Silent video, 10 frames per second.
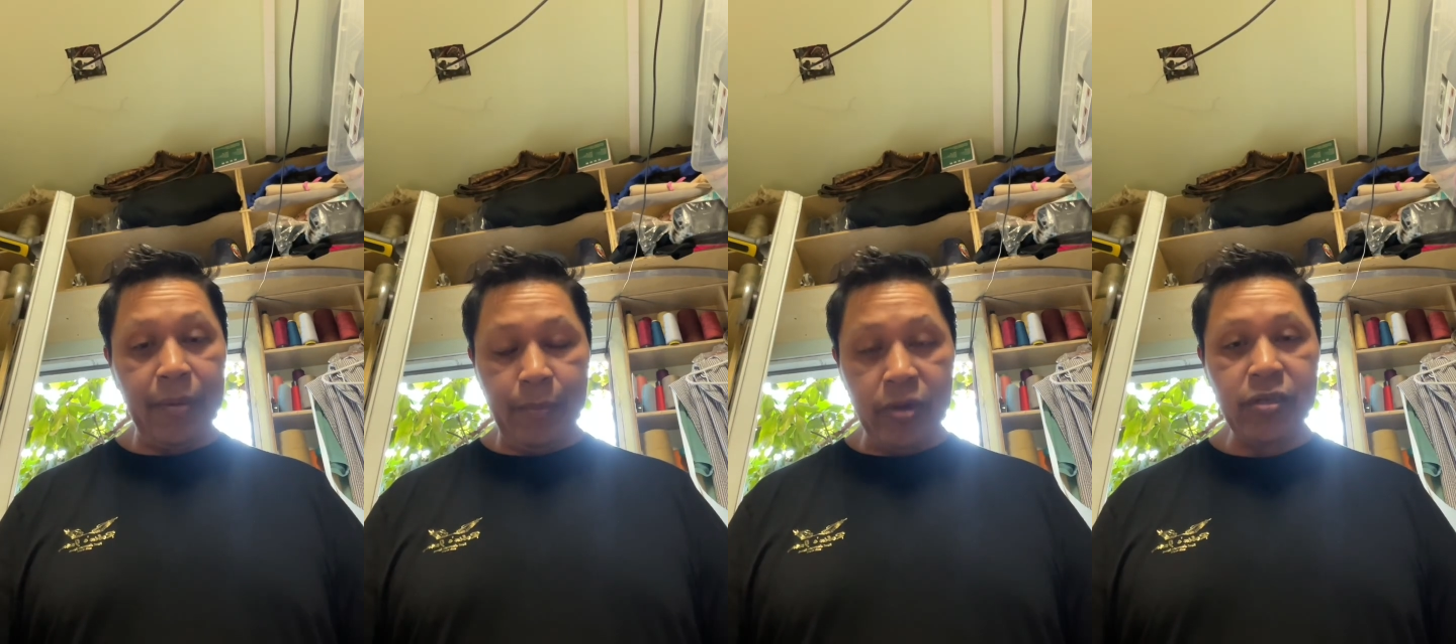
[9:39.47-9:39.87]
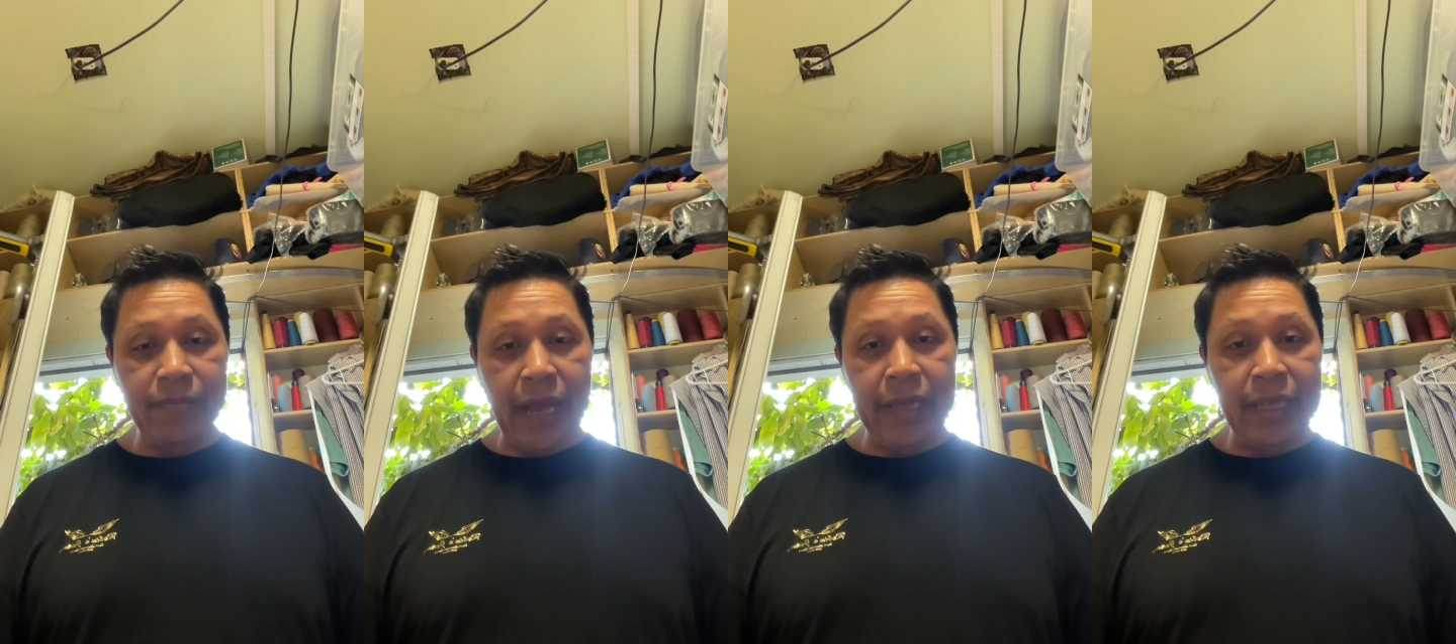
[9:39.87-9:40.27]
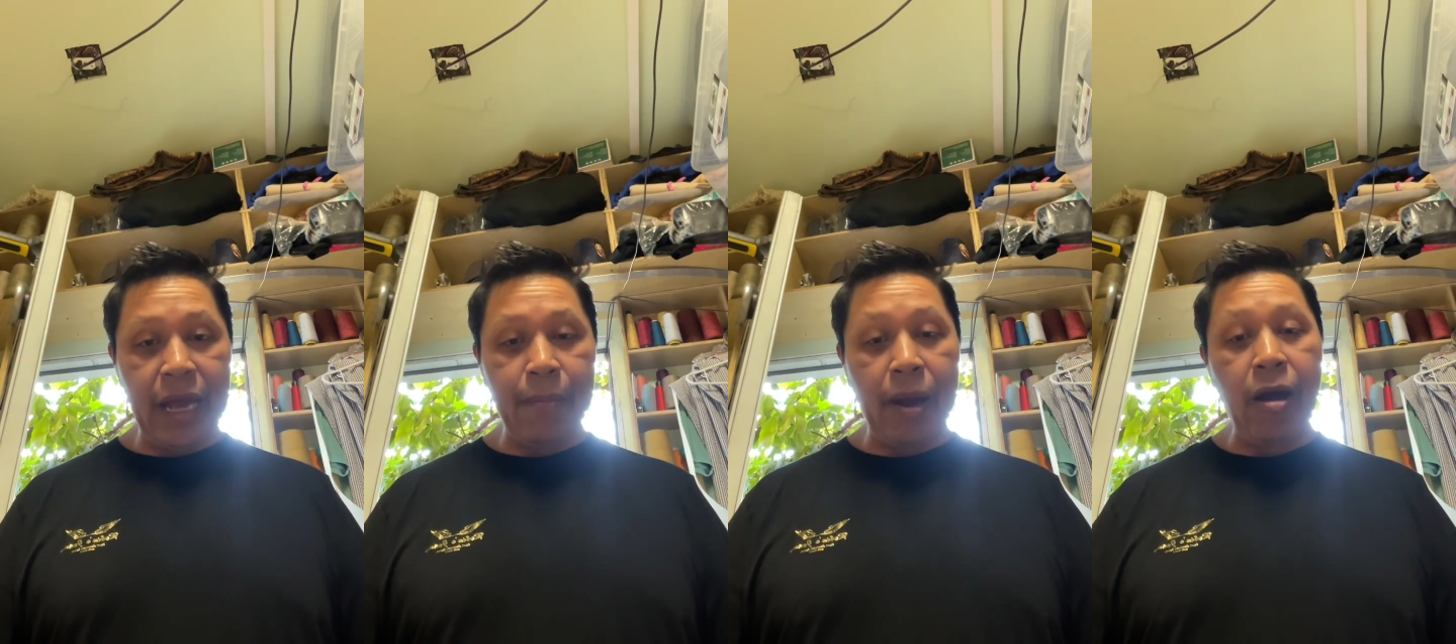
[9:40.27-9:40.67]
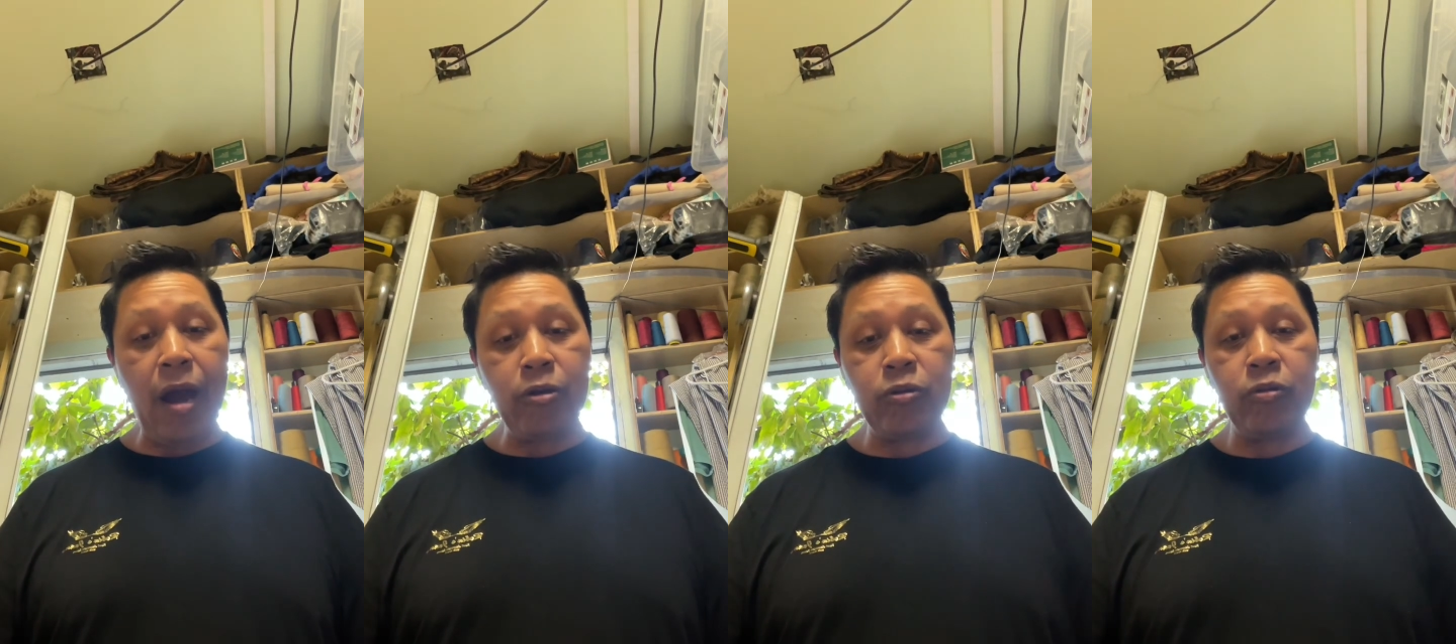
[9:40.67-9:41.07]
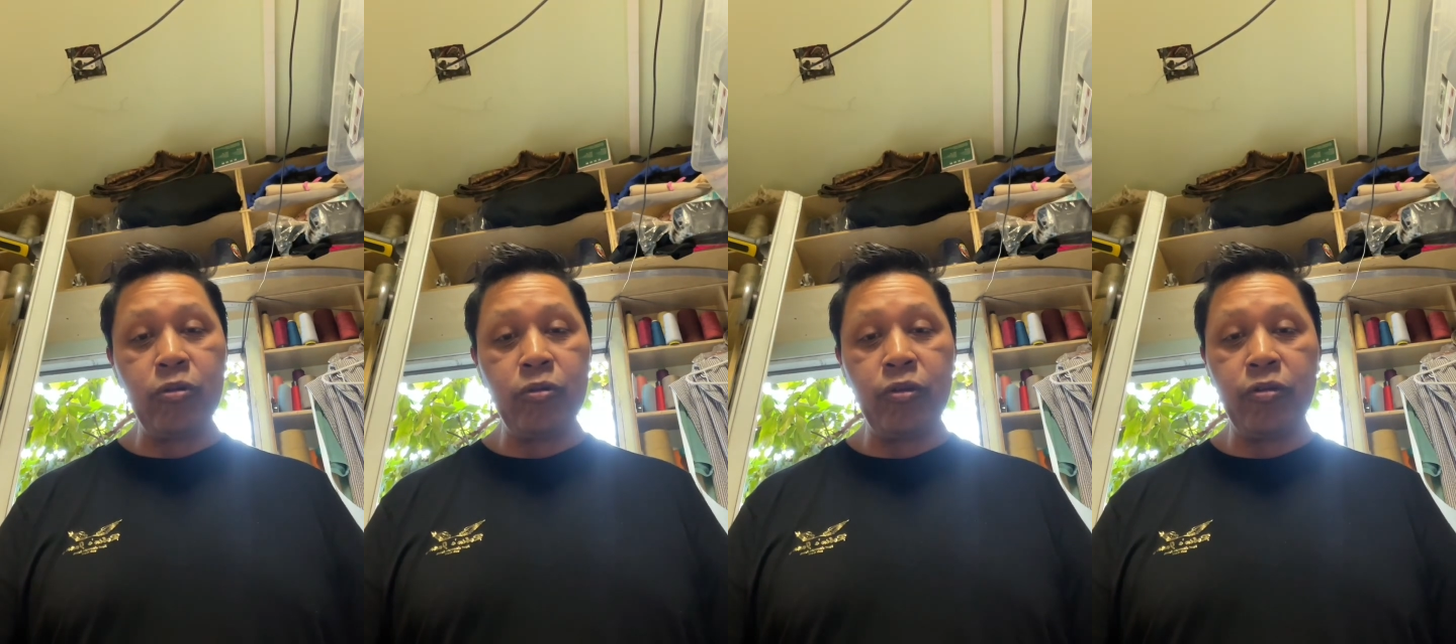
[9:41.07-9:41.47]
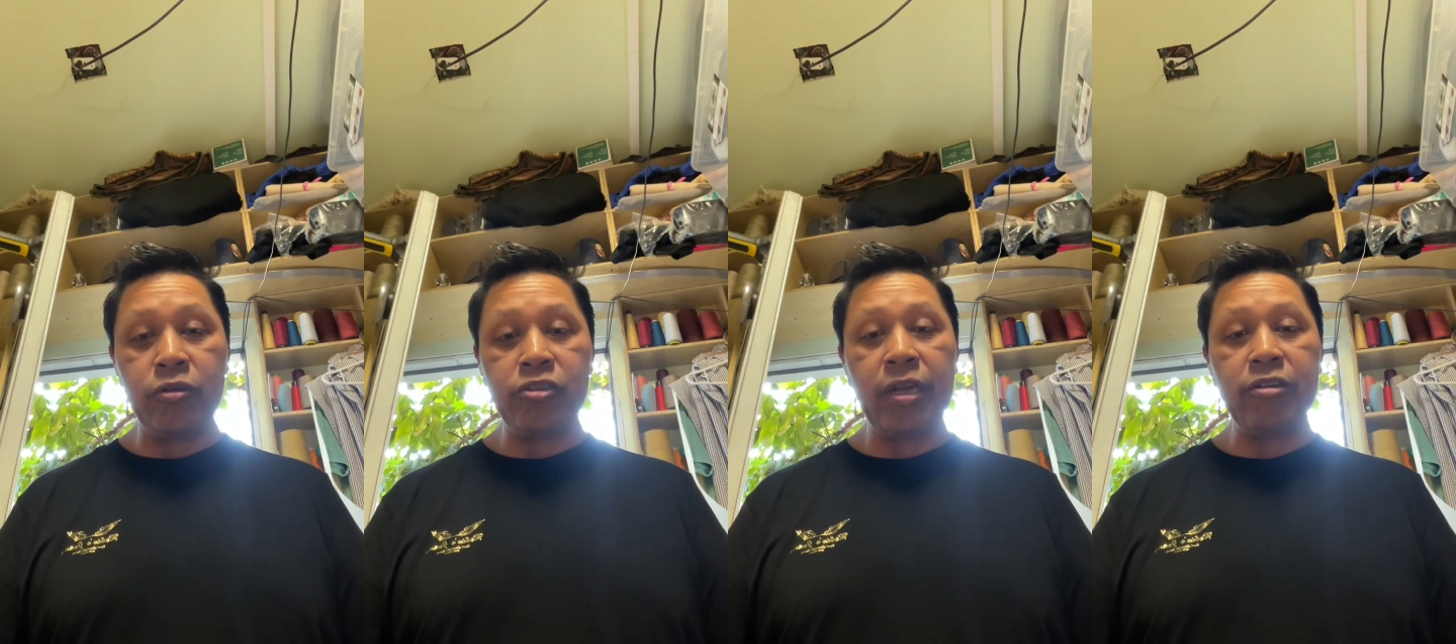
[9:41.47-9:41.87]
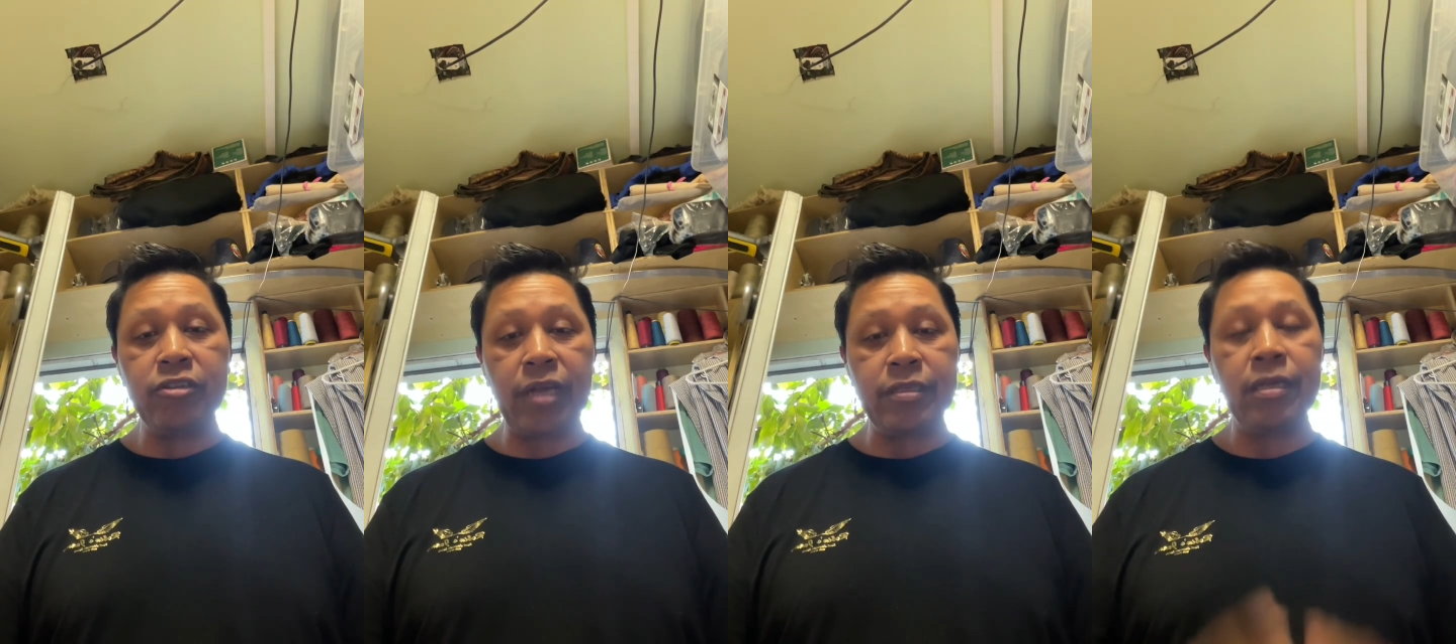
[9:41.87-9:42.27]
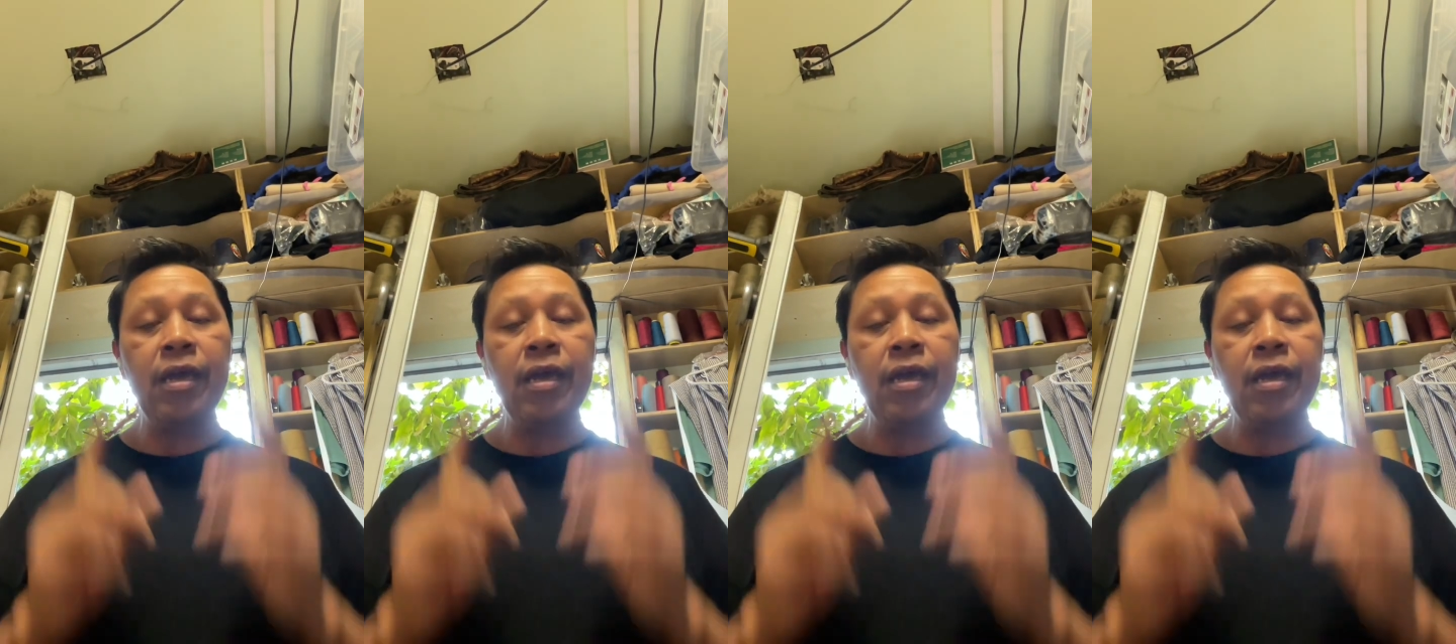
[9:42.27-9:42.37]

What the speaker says: most of the idea about how to do your shrinkage test.